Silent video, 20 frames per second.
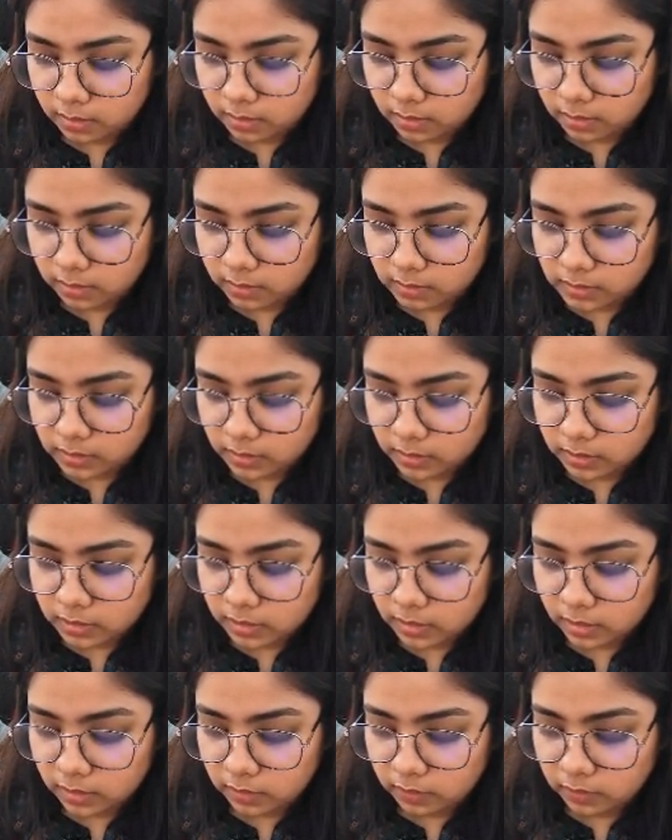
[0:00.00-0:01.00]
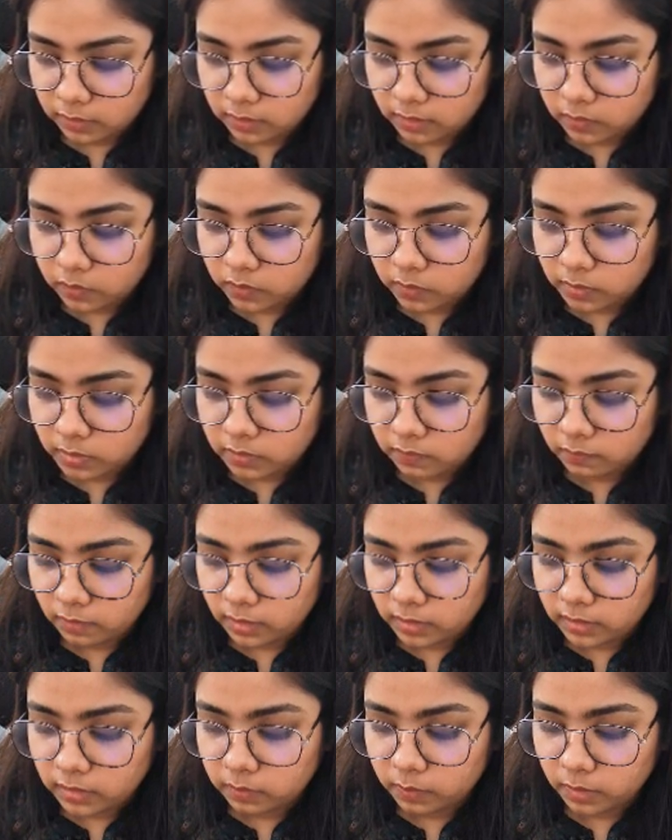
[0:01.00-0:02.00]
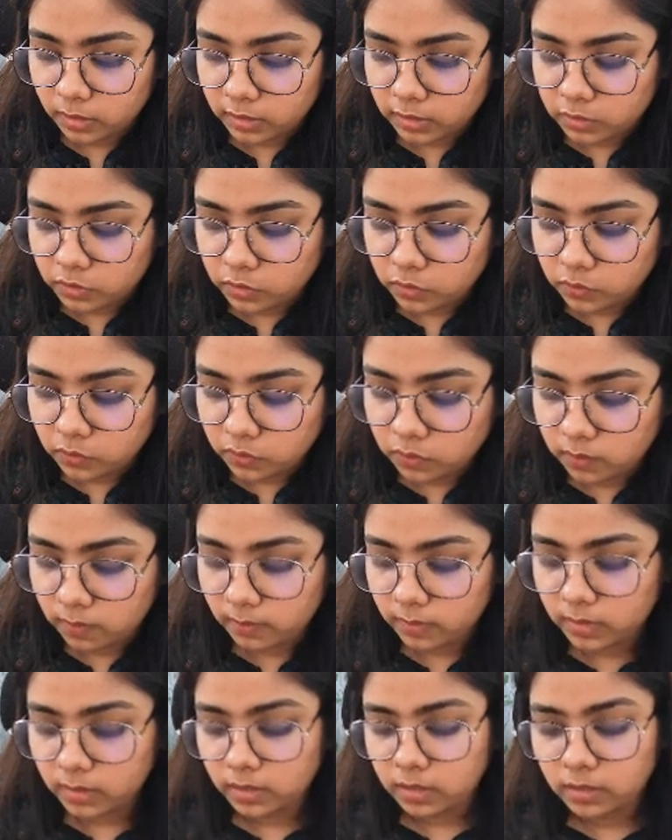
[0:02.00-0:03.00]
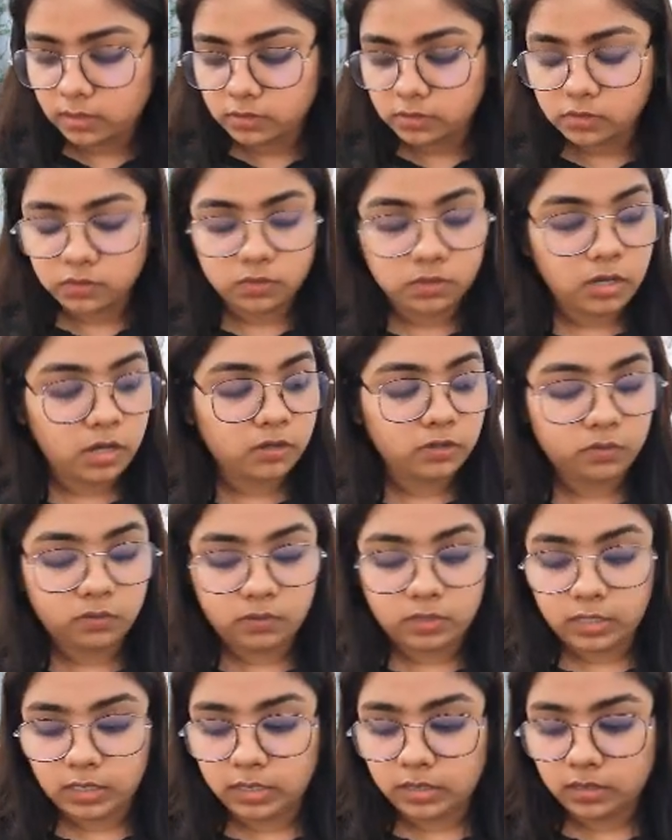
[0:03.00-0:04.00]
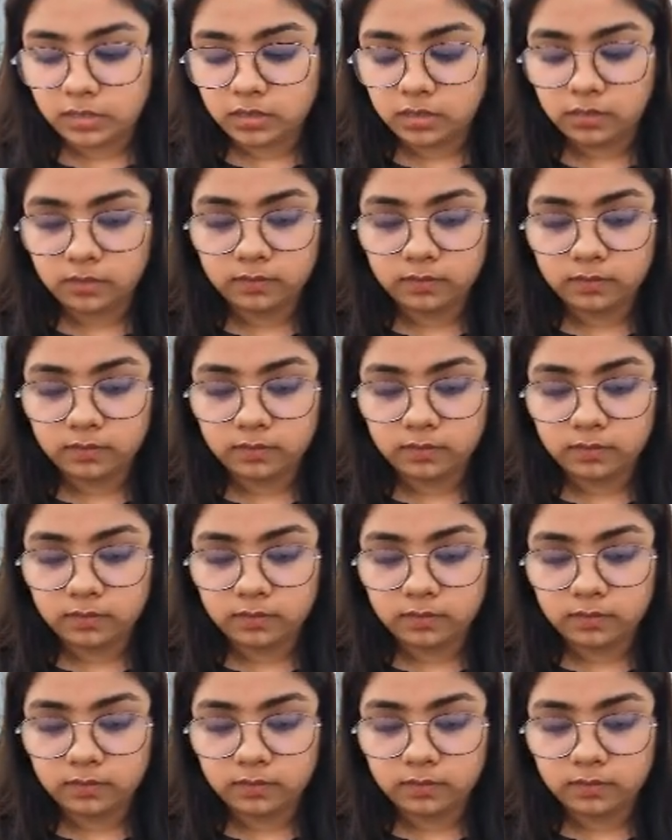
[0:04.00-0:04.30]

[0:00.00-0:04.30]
This entire thing will be divided by 2. So now you get